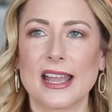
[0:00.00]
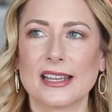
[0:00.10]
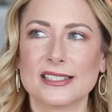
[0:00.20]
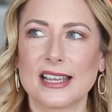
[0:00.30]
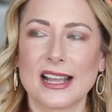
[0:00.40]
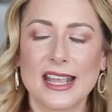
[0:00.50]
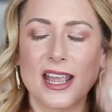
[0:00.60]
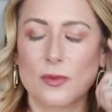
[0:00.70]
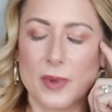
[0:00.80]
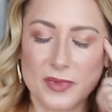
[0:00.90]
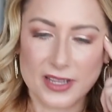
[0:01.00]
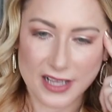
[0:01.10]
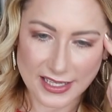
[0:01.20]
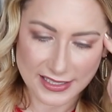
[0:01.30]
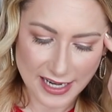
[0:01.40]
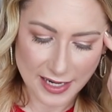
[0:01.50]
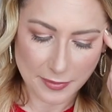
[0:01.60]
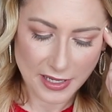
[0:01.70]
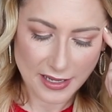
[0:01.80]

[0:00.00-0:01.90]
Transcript: And I can't remember the guy's name.